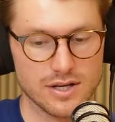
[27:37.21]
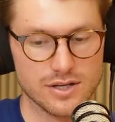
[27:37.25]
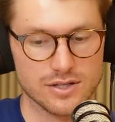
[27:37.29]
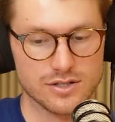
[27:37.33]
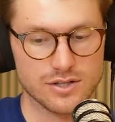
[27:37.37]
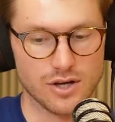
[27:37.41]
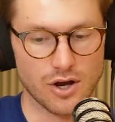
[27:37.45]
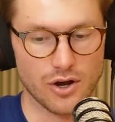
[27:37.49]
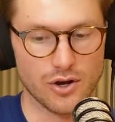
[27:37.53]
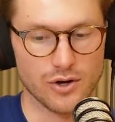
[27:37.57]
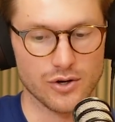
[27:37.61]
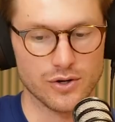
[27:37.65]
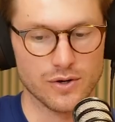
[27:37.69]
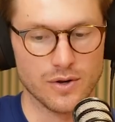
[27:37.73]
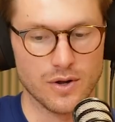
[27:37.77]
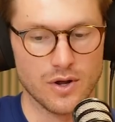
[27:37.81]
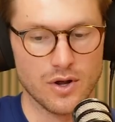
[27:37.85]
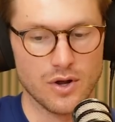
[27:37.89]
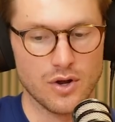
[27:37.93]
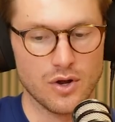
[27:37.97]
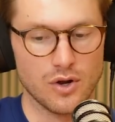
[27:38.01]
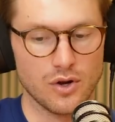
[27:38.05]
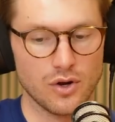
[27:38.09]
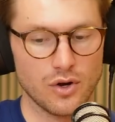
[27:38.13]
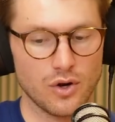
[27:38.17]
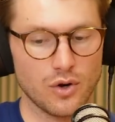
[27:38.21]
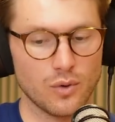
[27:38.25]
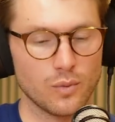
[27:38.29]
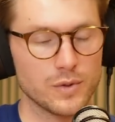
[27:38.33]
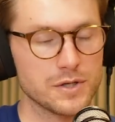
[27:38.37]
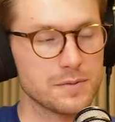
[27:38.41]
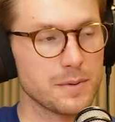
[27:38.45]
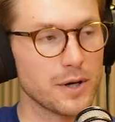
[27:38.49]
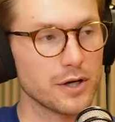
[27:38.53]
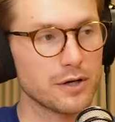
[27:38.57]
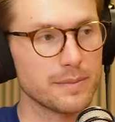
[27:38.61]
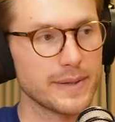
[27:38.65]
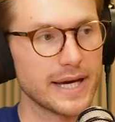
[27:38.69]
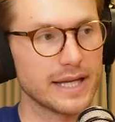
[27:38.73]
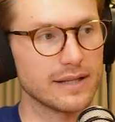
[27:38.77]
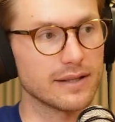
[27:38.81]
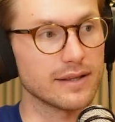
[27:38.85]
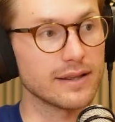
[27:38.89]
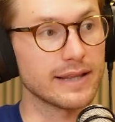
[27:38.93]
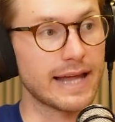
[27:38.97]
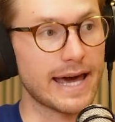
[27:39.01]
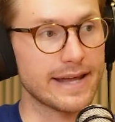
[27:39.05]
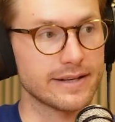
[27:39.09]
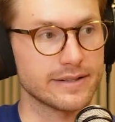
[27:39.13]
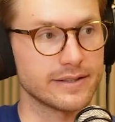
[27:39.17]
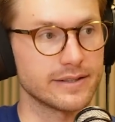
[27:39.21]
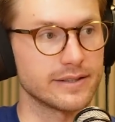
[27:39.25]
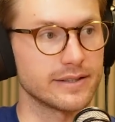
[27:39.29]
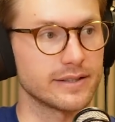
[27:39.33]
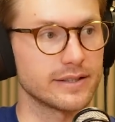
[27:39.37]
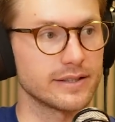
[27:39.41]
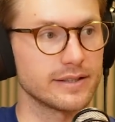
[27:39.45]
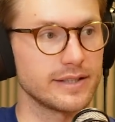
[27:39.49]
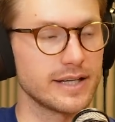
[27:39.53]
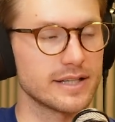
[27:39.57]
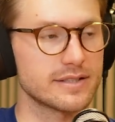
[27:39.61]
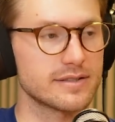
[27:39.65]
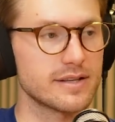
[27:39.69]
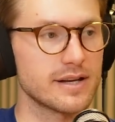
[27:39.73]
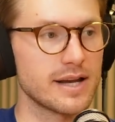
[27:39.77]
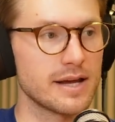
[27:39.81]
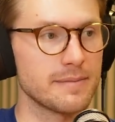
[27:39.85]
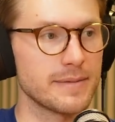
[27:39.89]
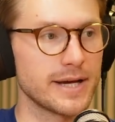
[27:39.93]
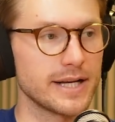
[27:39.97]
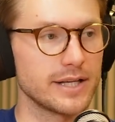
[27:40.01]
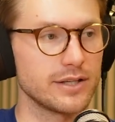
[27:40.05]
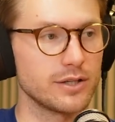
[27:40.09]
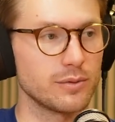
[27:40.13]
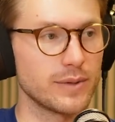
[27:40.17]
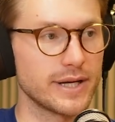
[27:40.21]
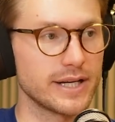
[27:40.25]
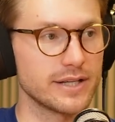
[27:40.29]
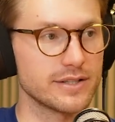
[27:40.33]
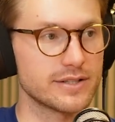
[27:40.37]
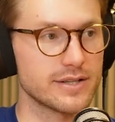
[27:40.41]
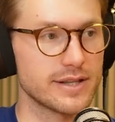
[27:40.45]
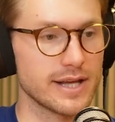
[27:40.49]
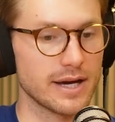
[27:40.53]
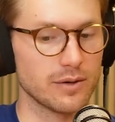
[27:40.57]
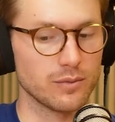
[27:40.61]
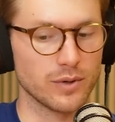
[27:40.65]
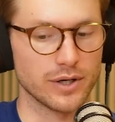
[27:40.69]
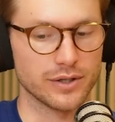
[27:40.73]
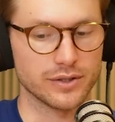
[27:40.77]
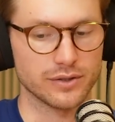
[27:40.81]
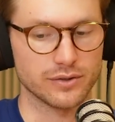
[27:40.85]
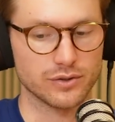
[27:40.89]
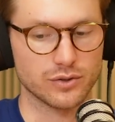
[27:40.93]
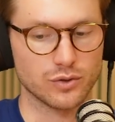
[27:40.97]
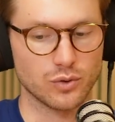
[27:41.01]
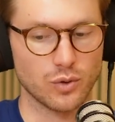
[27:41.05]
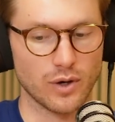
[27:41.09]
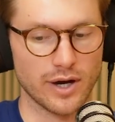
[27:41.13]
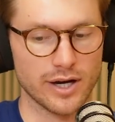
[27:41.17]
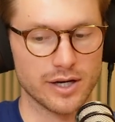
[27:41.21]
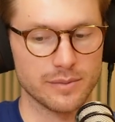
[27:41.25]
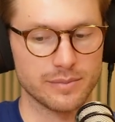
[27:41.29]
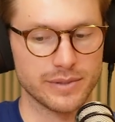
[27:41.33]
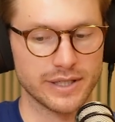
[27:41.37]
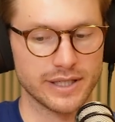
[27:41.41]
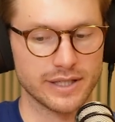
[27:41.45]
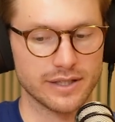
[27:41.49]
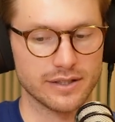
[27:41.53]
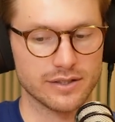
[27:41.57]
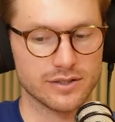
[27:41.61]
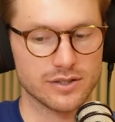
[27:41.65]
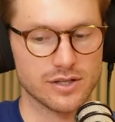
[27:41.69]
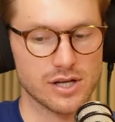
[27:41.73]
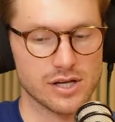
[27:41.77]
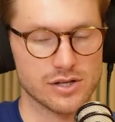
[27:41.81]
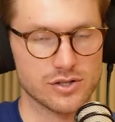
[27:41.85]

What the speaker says: So we spoke about Latin yesterday, Matty. You went into that one quite a bit.